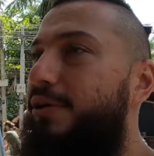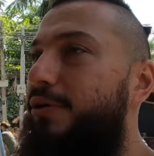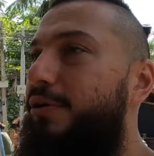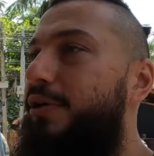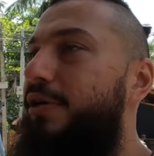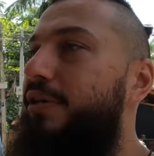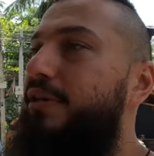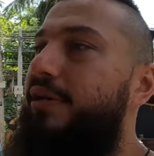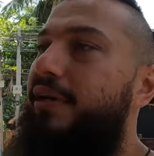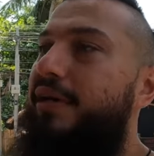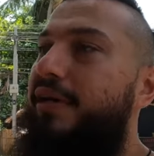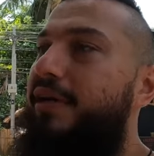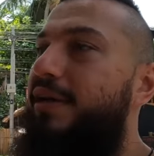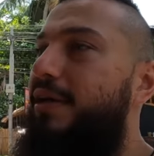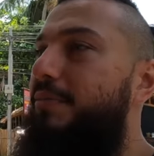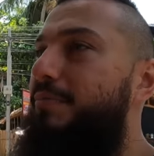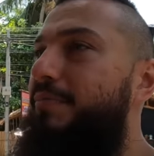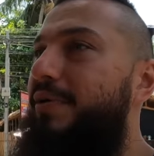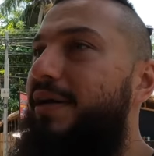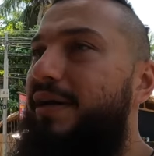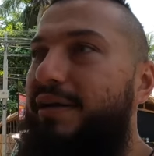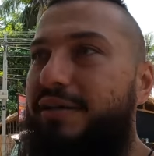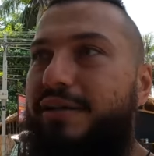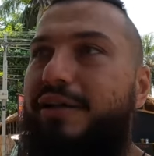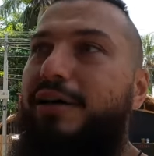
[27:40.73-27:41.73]
and I come
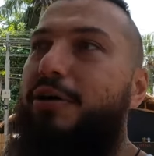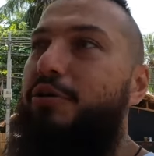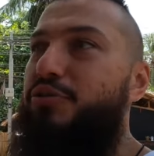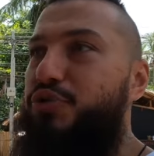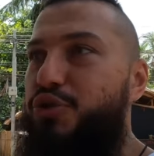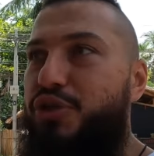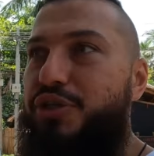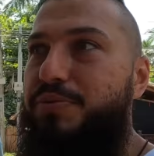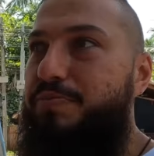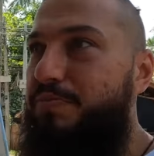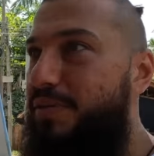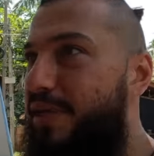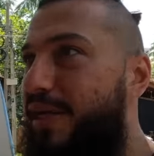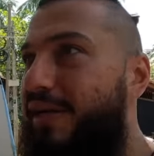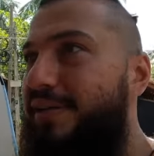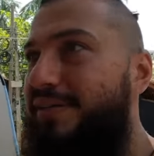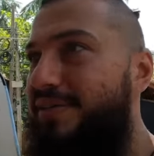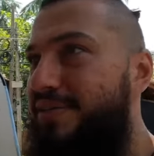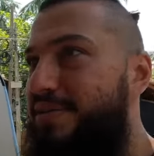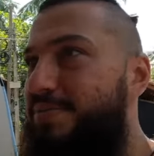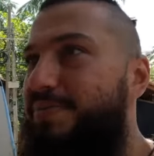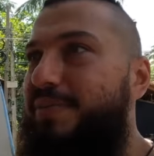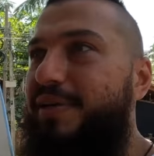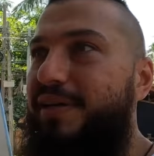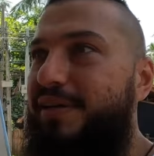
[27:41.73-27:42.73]
back now just
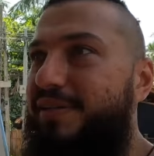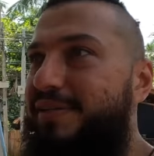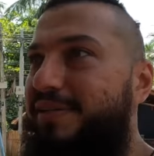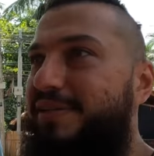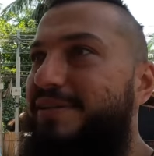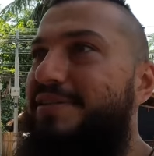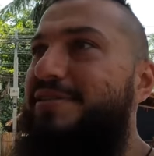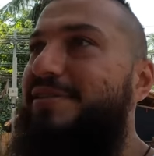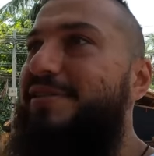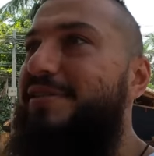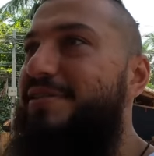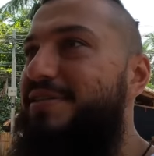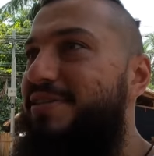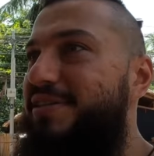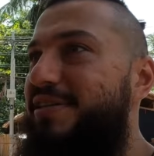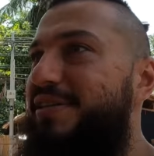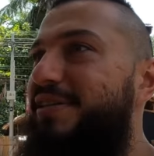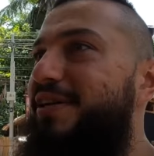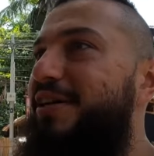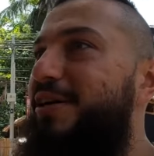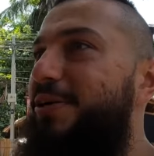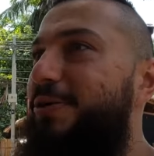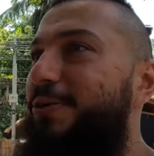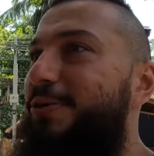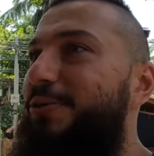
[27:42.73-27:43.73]
practice and see
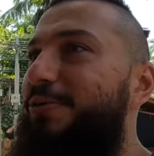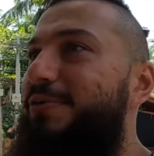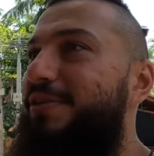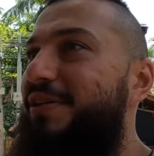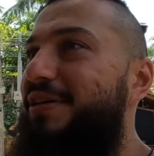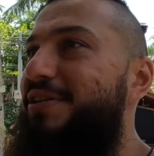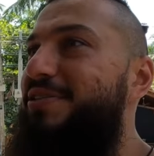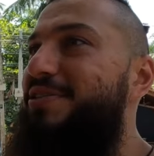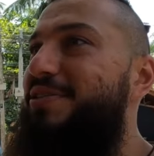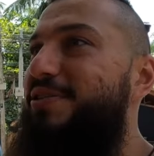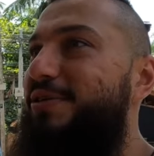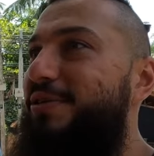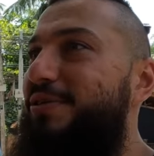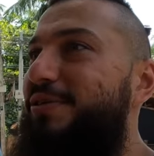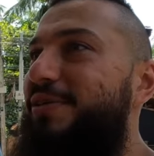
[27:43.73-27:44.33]
how things go.